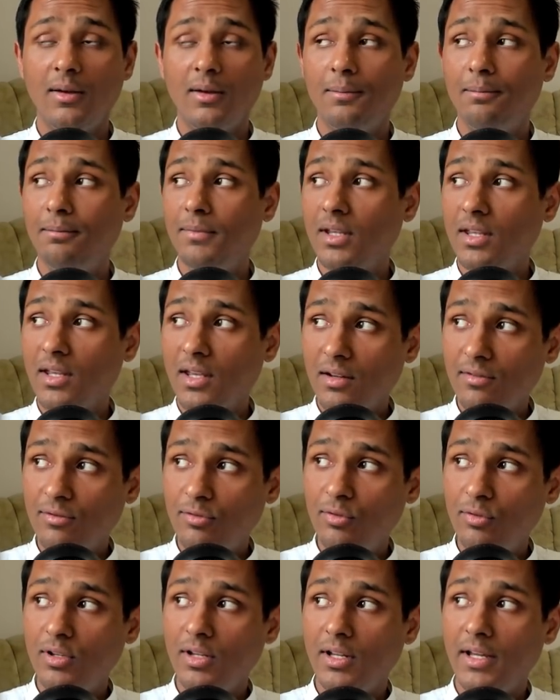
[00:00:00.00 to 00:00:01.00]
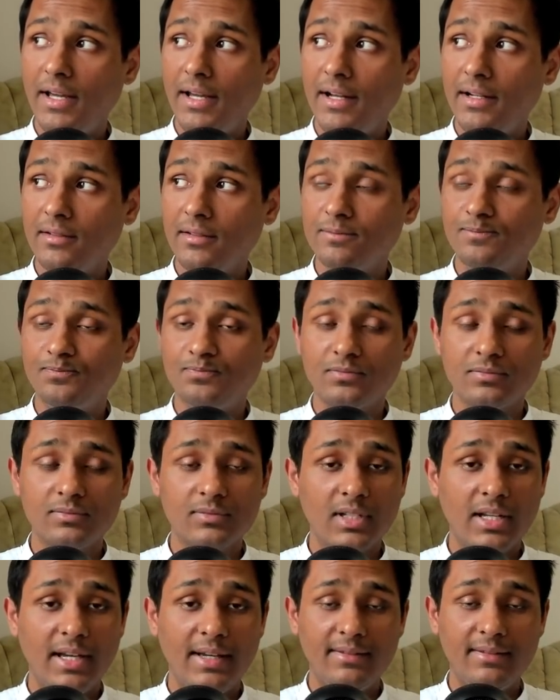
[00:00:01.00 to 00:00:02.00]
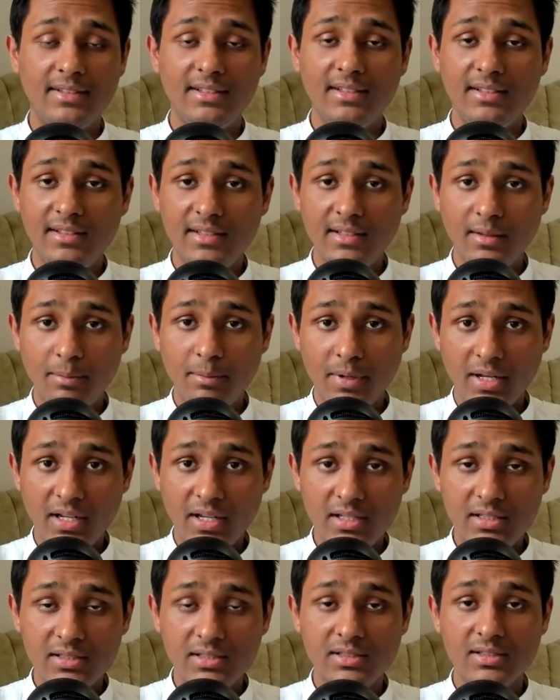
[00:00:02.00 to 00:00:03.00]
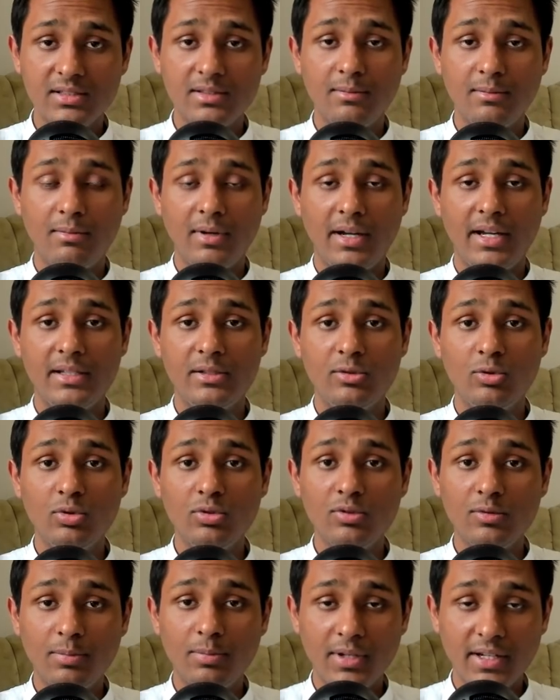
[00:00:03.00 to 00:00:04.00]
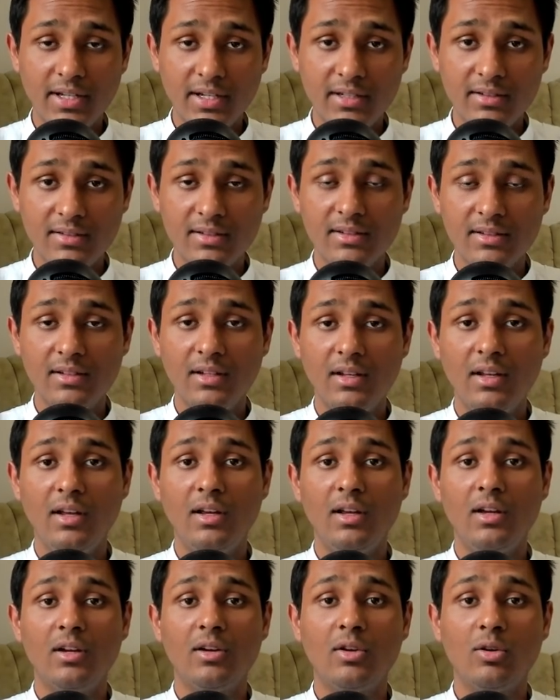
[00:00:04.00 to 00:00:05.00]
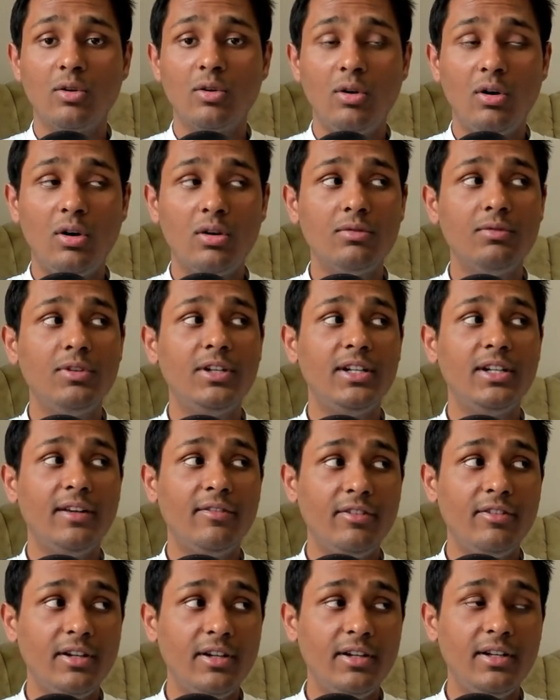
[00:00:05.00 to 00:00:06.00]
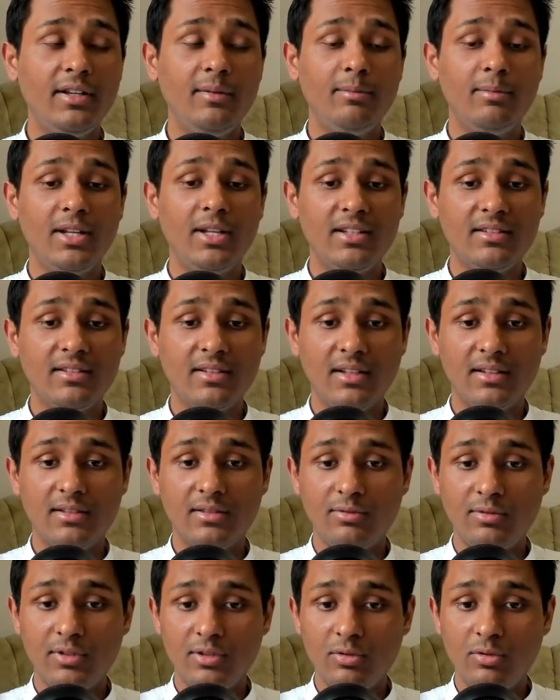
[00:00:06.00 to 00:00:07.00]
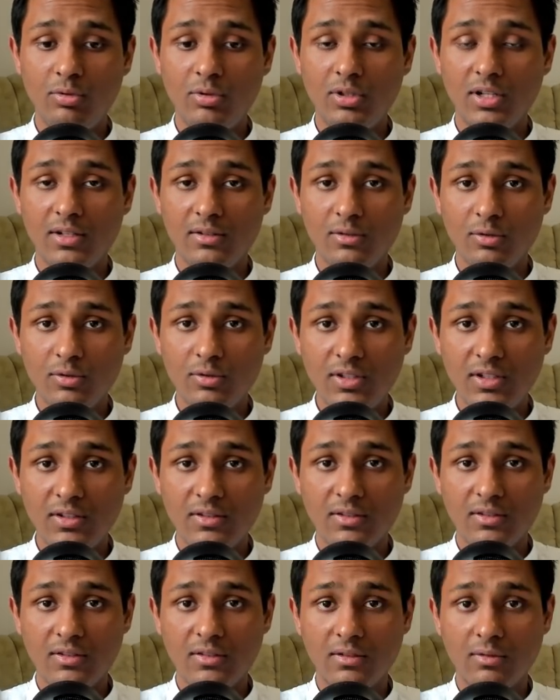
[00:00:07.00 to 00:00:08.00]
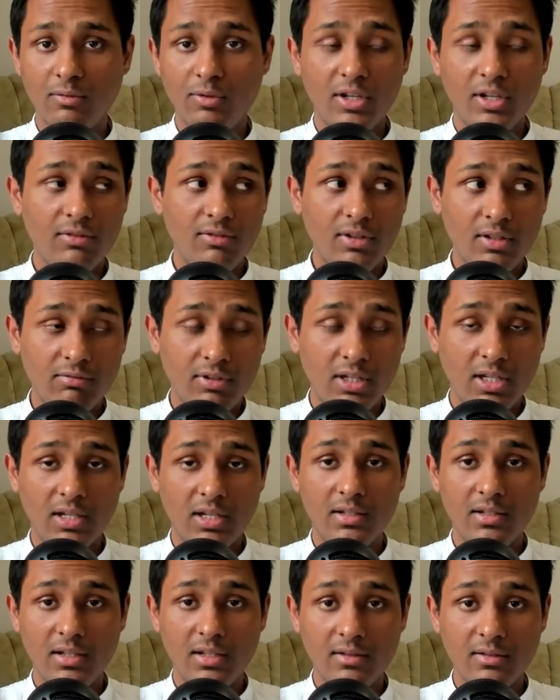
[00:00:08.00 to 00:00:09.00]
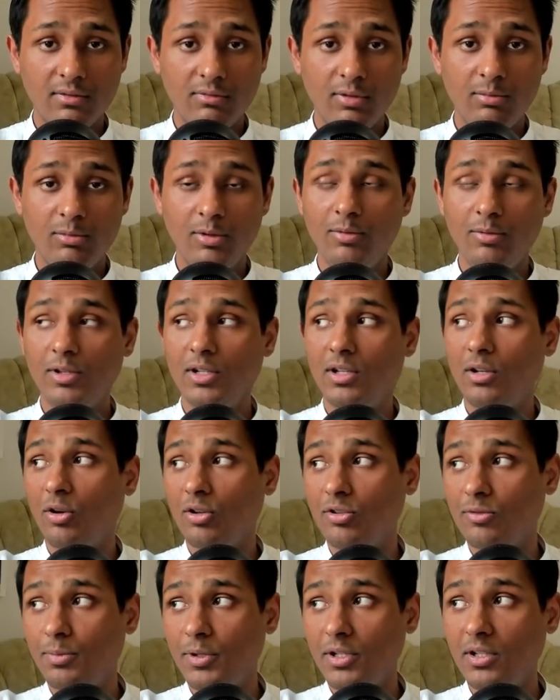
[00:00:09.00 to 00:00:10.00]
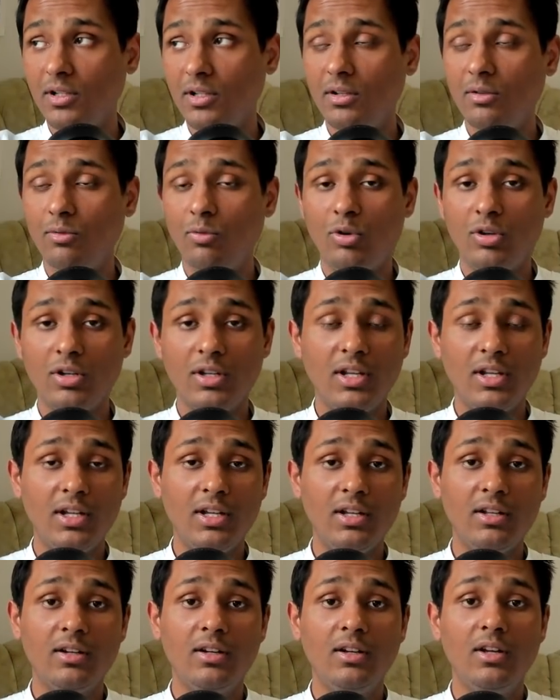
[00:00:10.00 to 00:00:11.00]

be careful and have sincere prayers. By those prayers, God will definitely bless us with good association wherever we are. Yes, we may be in a hospital, working in a